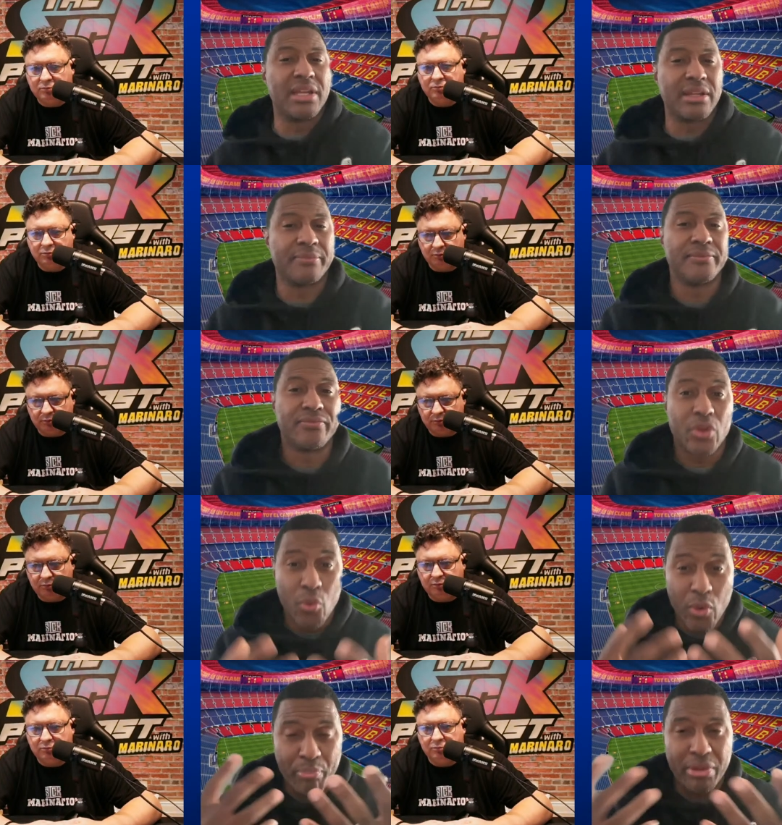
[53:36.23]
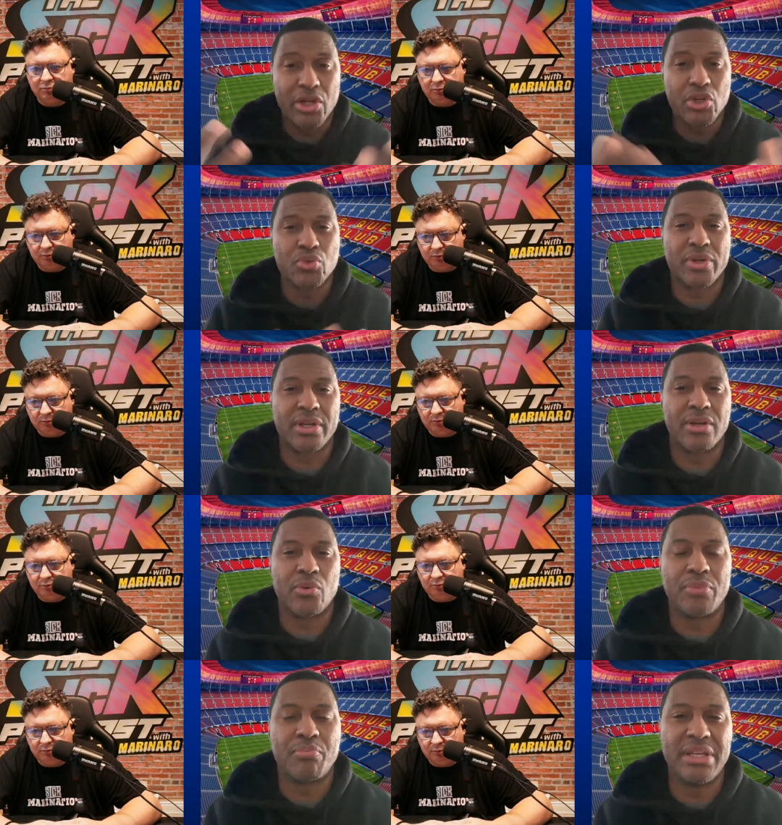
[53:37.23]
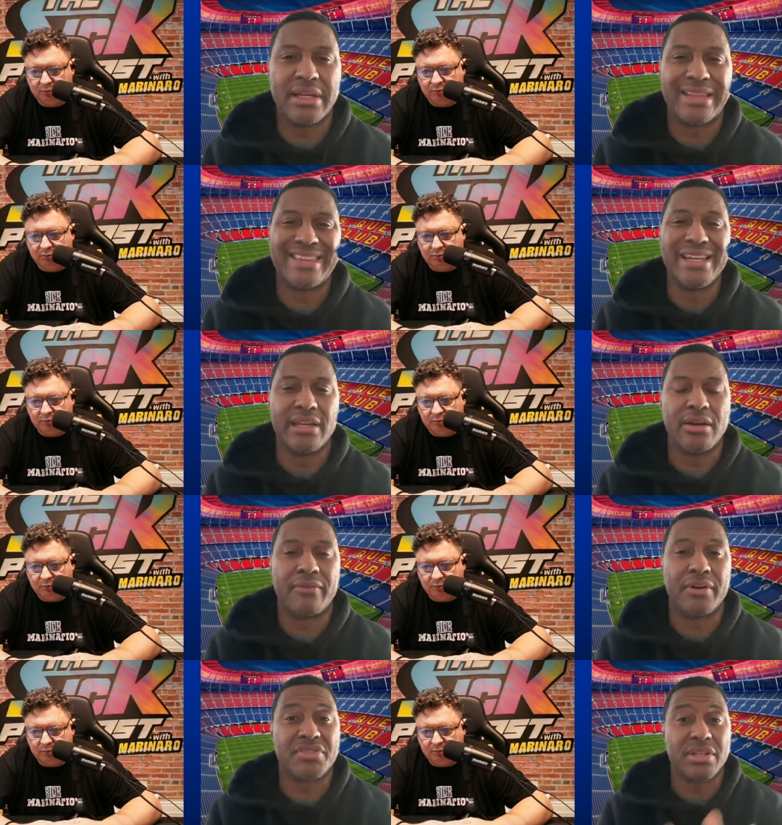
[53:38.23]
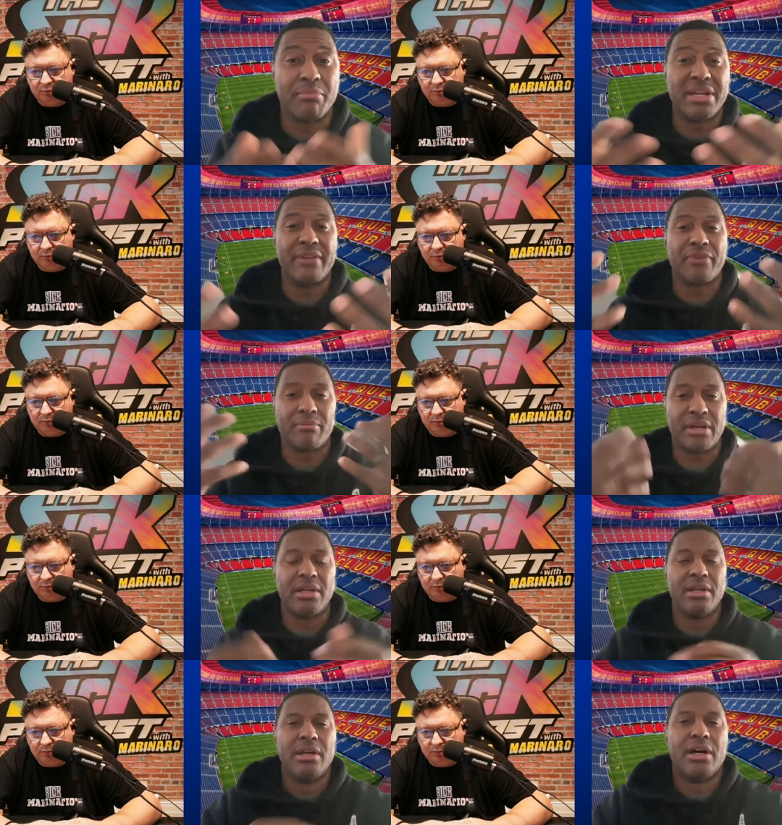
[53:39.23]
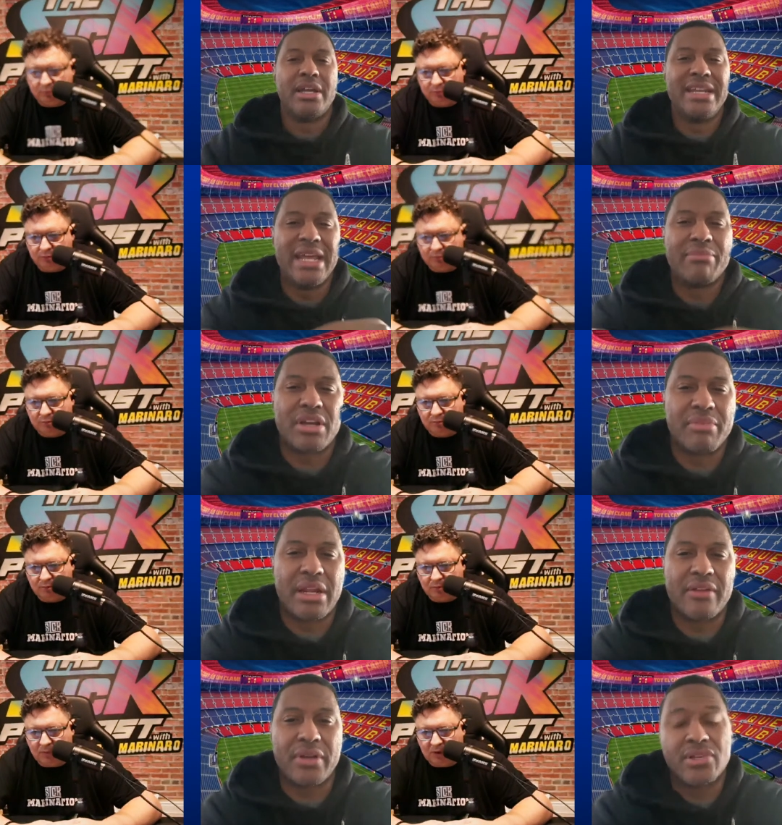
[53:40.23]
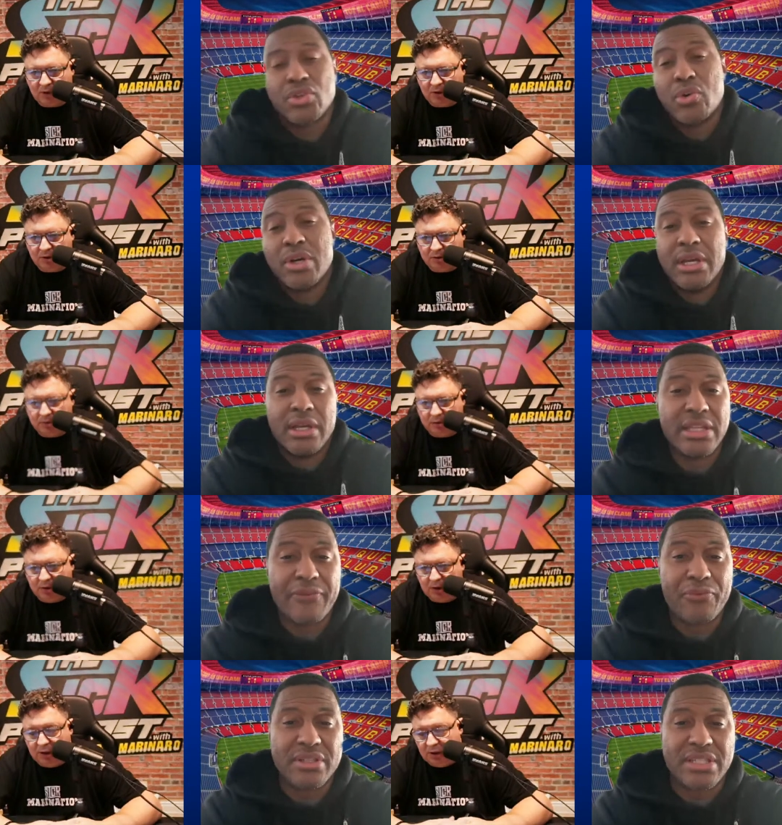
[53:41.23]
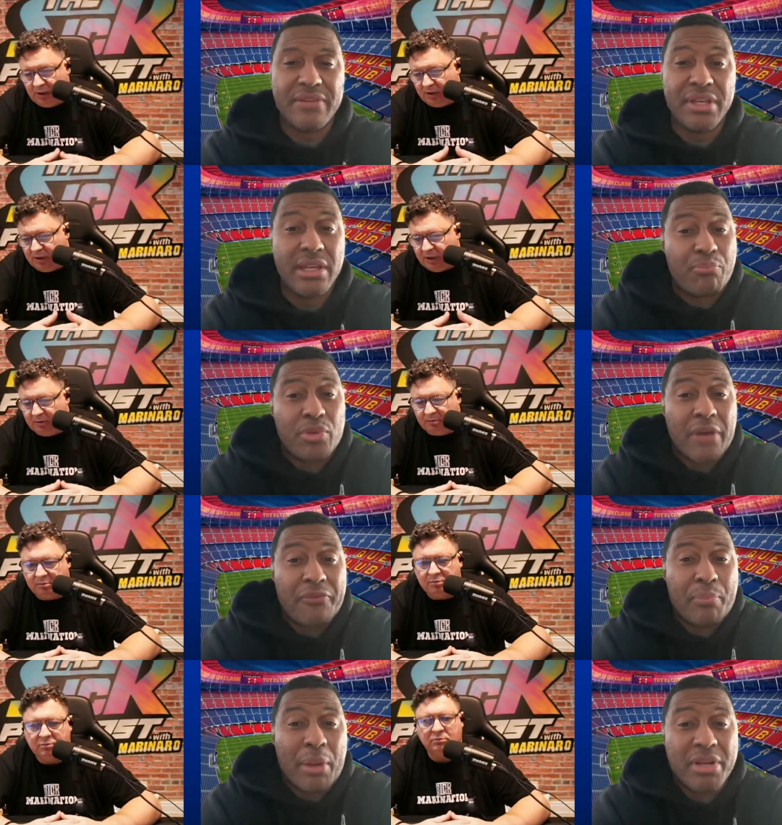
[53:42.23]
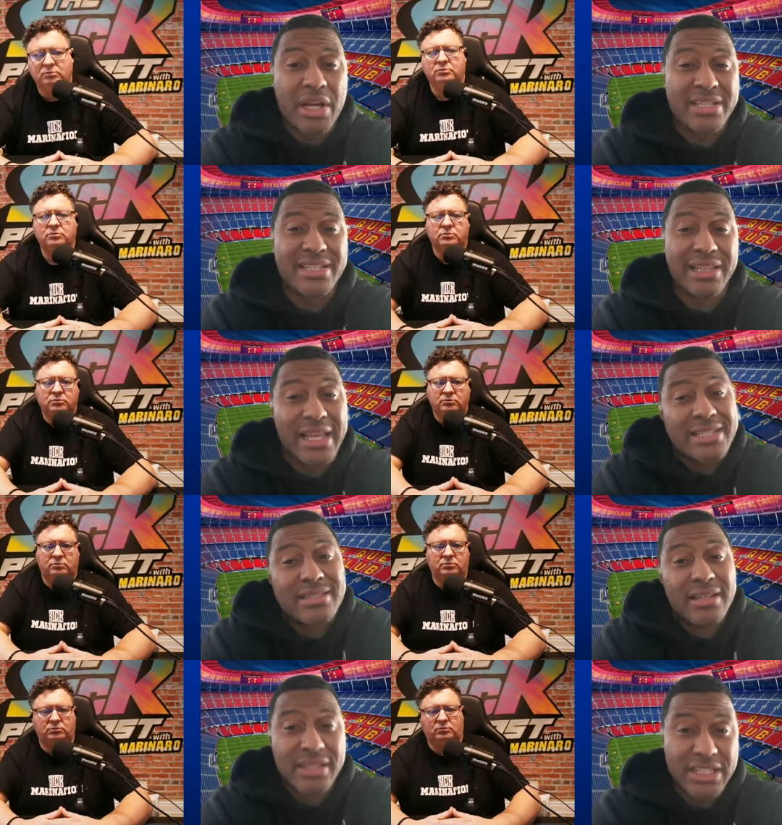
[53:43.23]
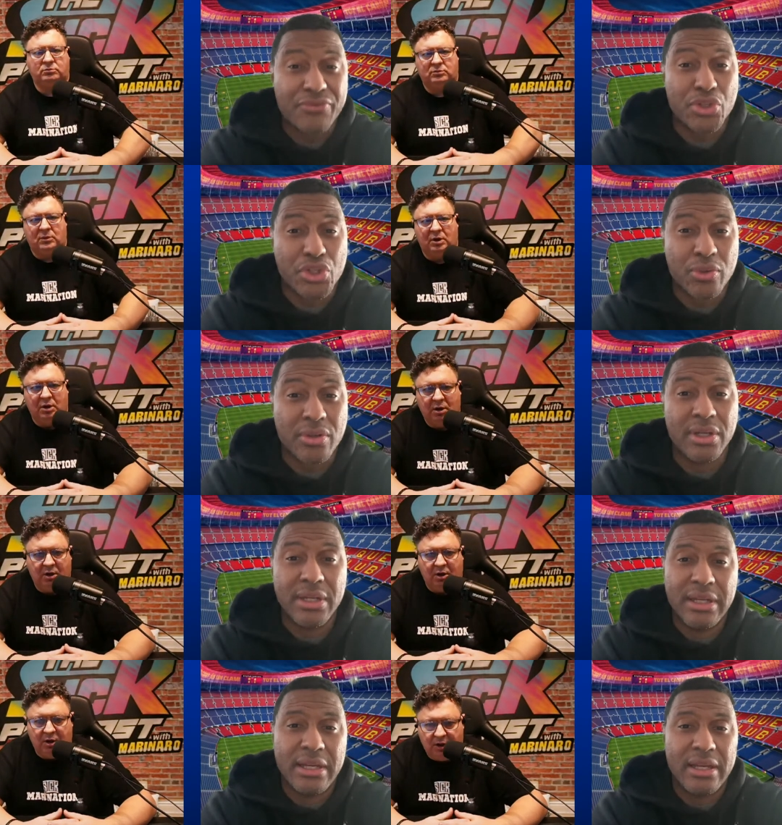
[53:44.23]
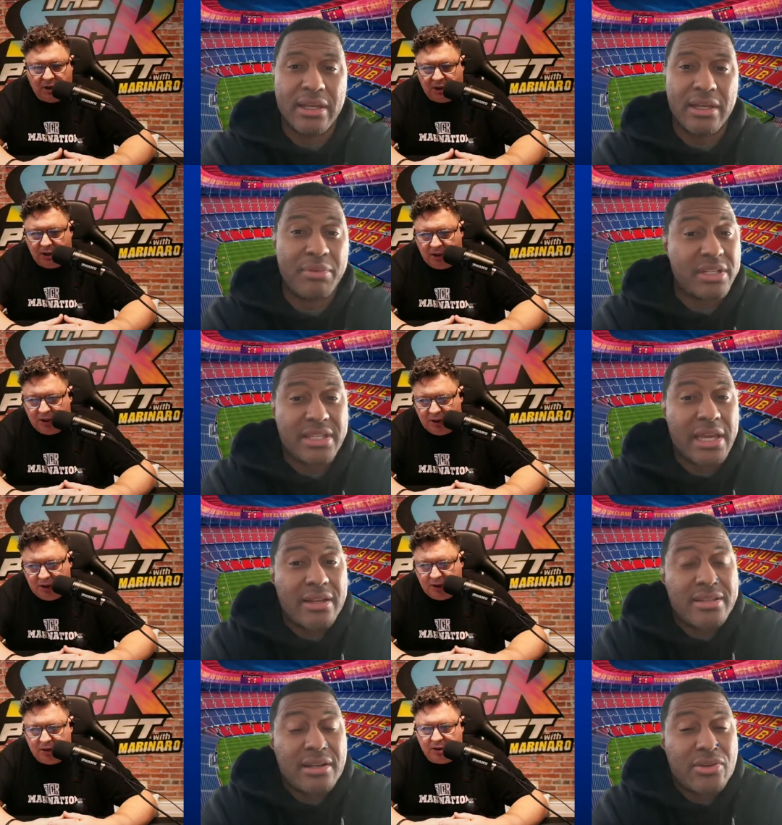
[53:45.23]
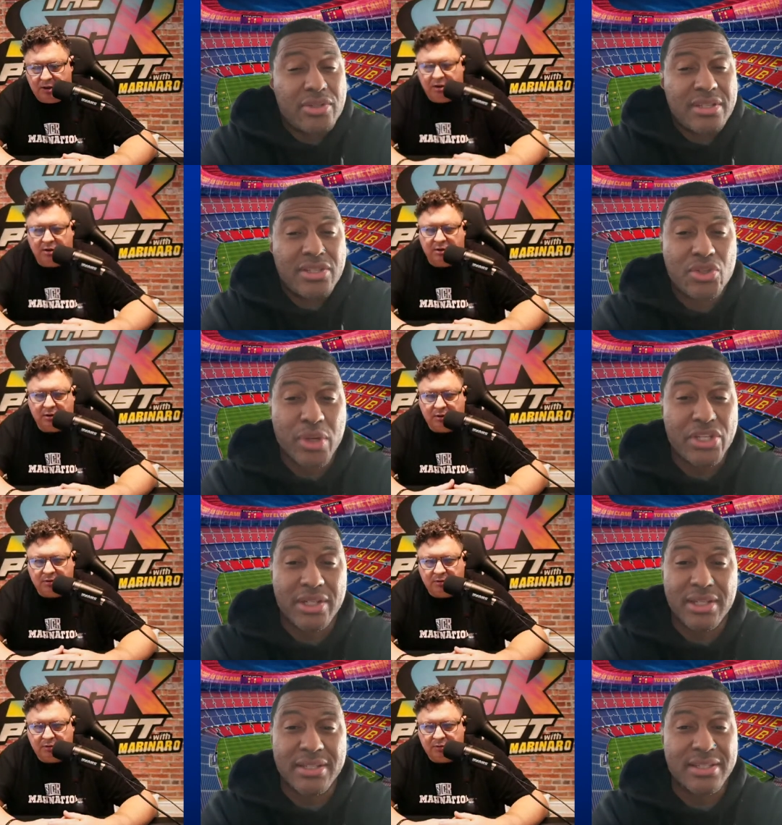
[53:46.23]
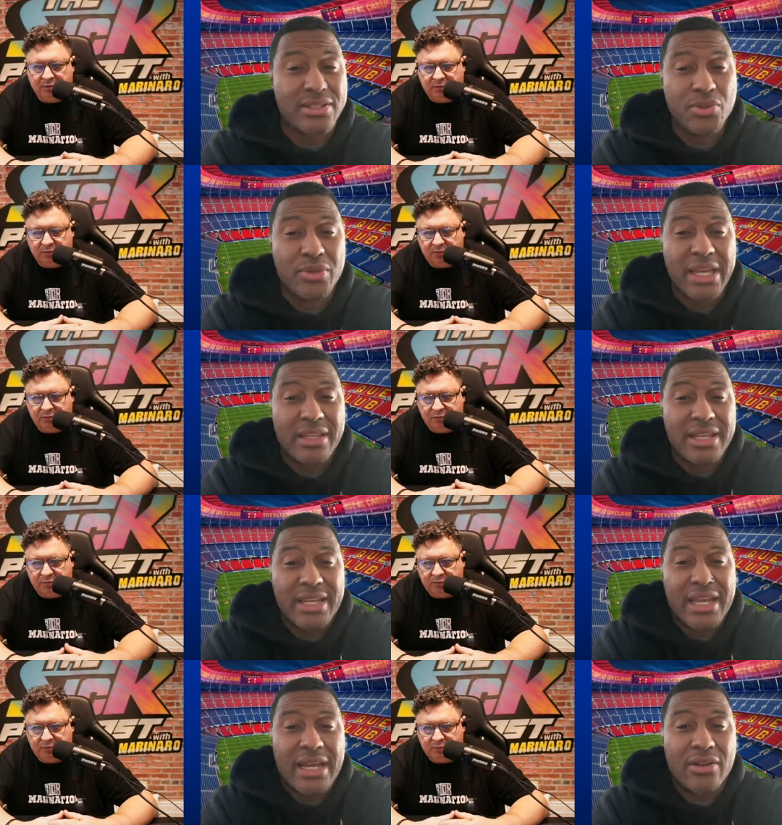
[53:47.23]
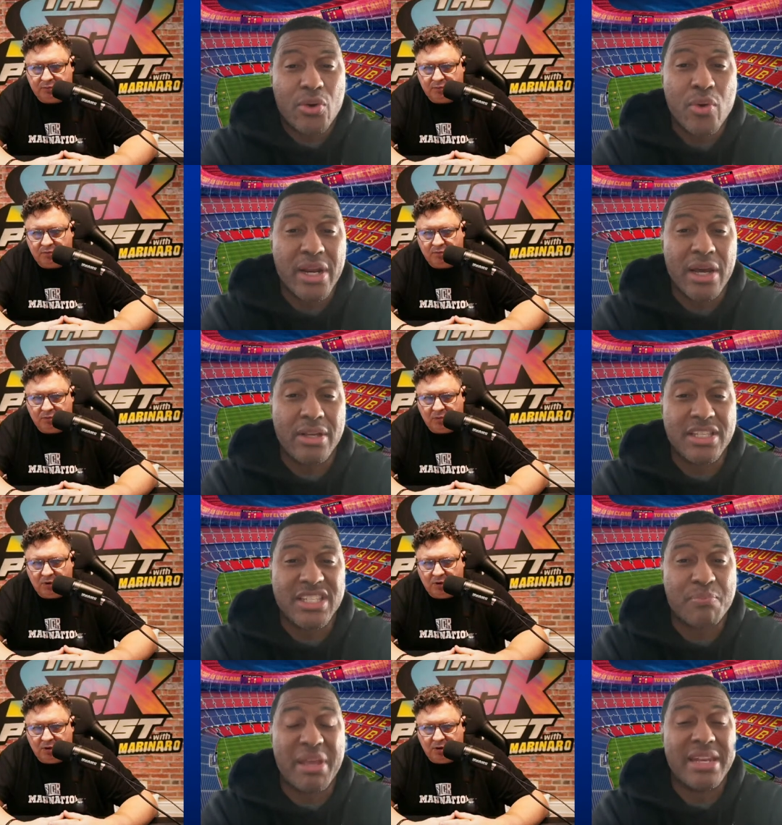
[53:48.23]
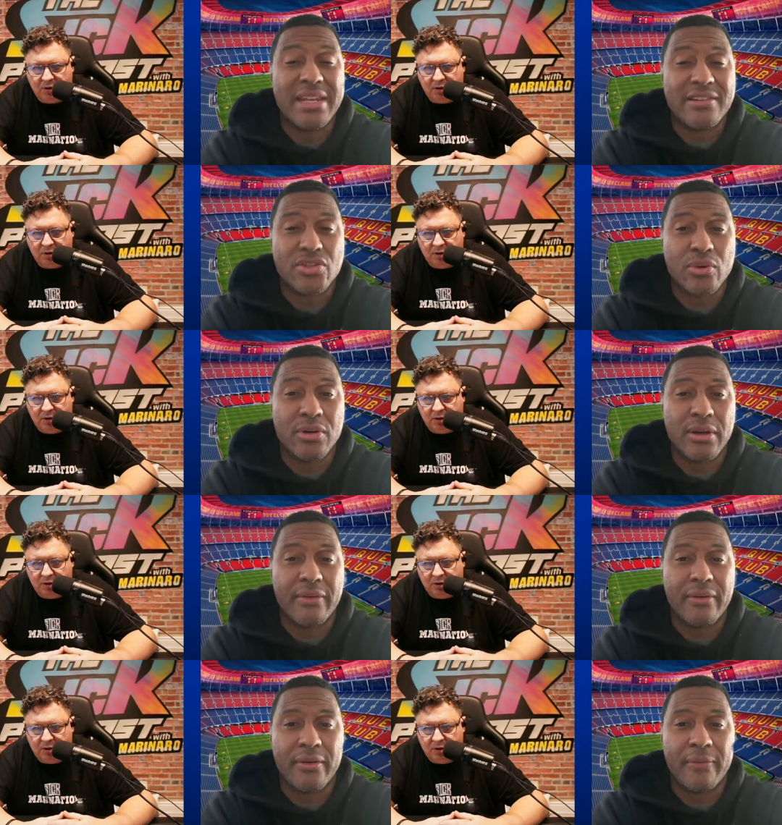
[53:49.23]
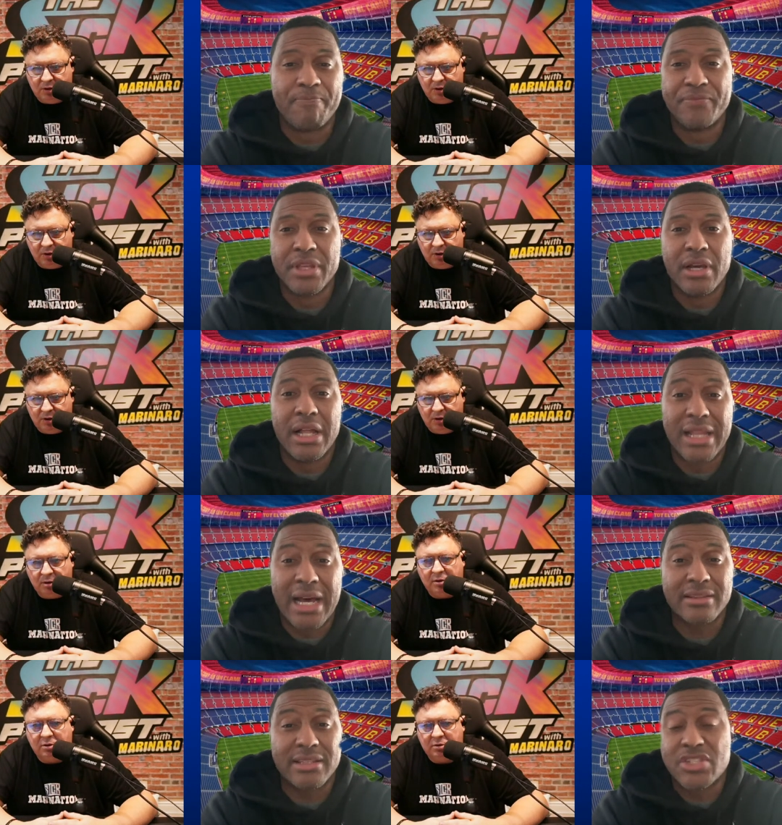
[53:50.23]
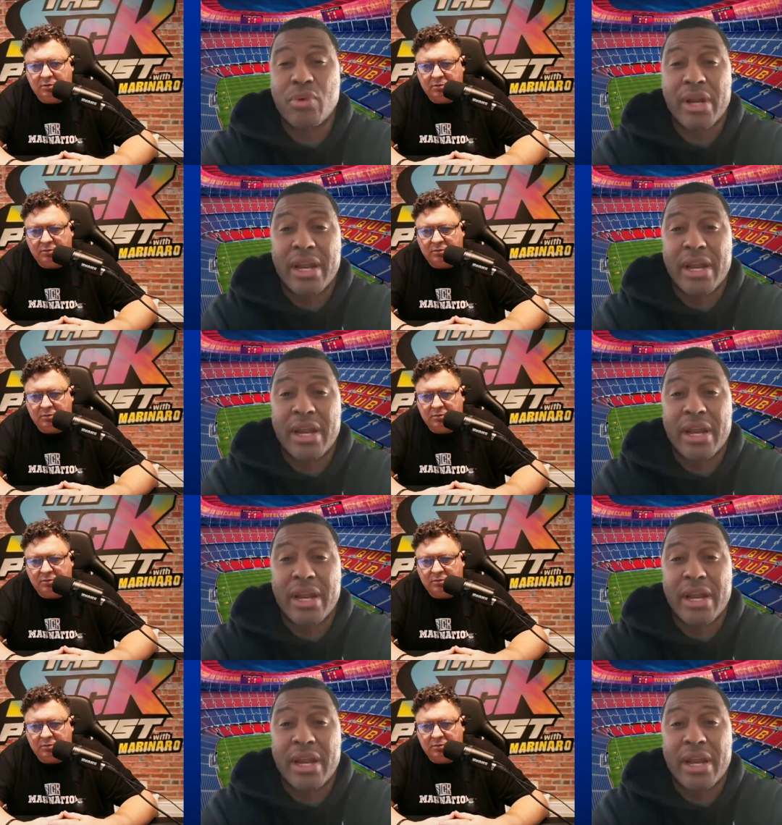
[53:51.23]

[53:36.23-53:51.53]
Speaker 1: in, what players we would be uh, thinking of of somebody from a, a name coming out. Of so different CV and probably costing less. That's for sure. Uh, because Canada soccer's situation is you can't they cannot go and out and spend so uh, uh a lot. That's where